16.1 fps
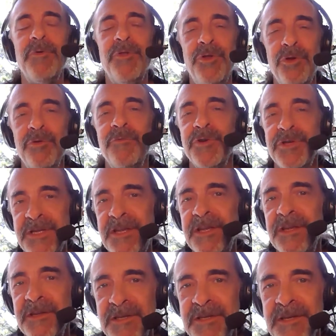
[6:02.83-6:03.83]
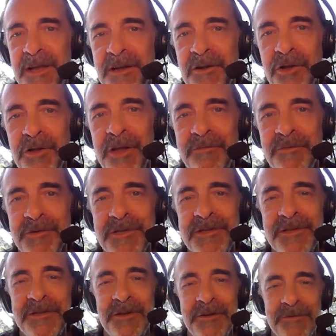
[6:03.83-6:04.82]
with university kids at all levels,
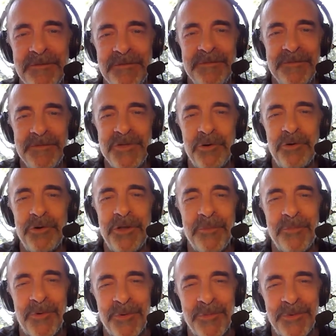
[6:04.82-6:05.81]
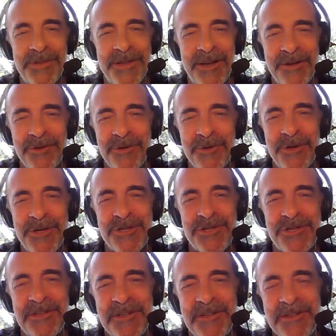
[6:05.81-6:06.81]
Totally on board with that. Good
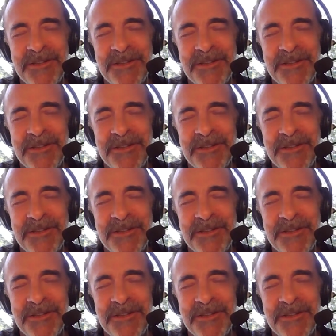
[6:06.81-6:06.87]
question.